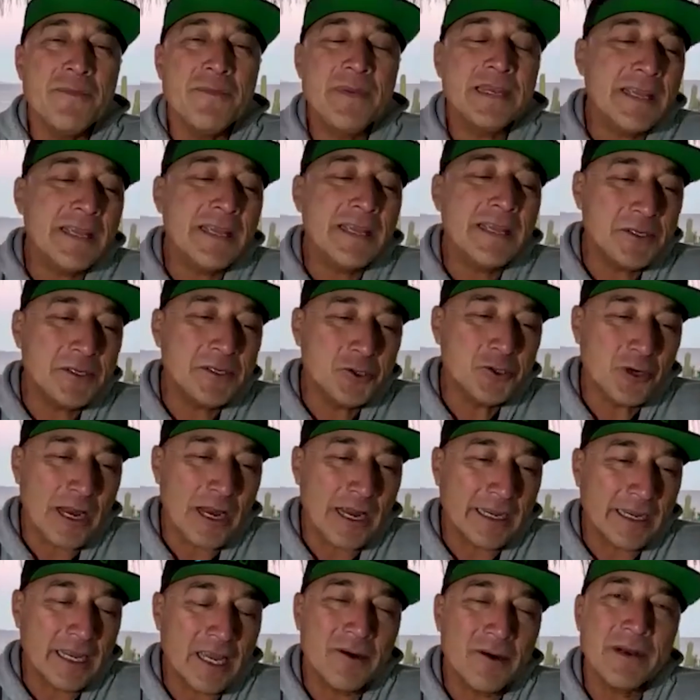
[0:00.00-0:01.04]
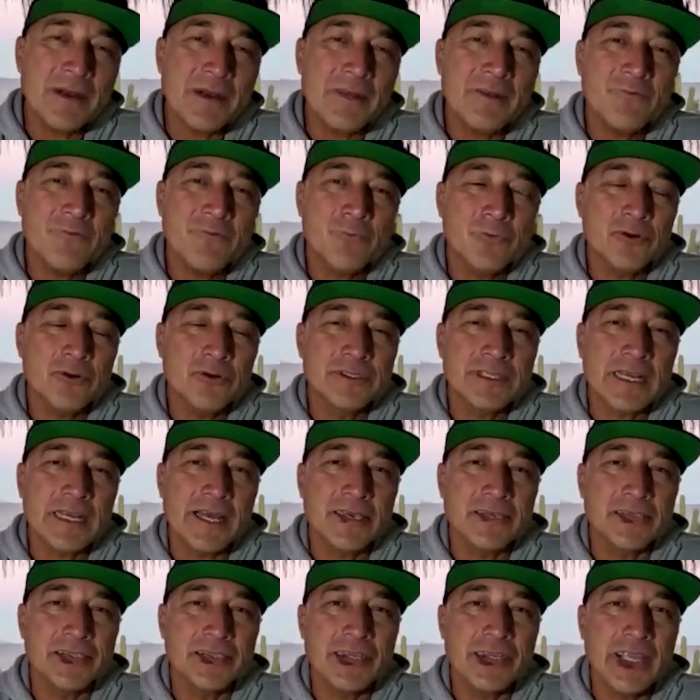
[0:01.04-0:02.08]
been keeping track how many world
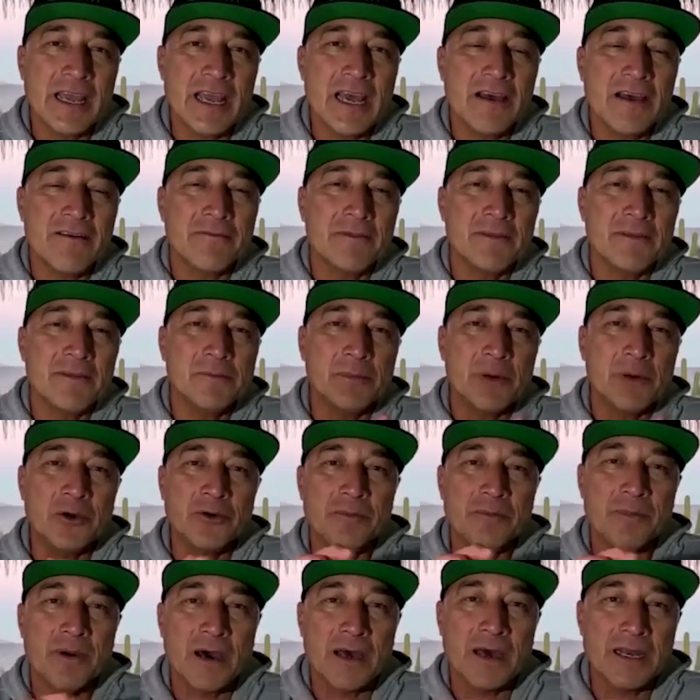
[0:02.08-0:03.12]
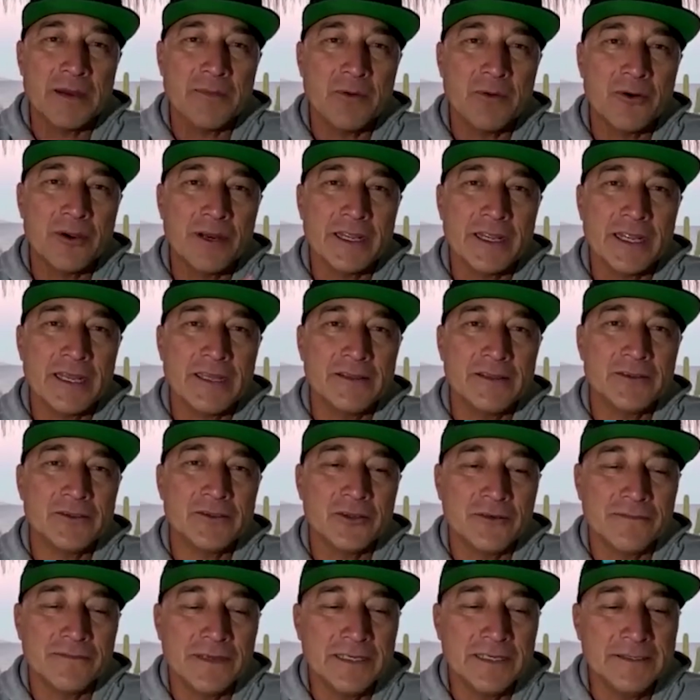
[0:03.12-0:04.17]
titles you have, both bodyboarding and
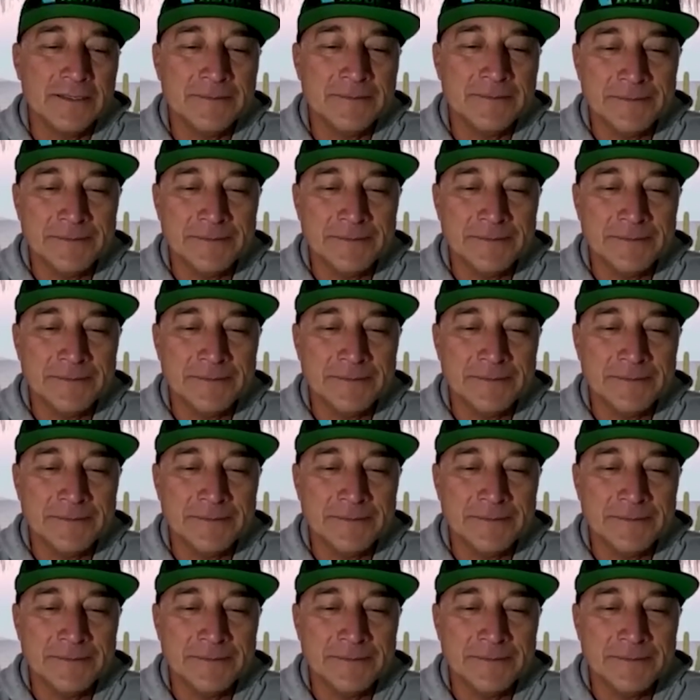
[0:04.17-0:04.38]
surfing?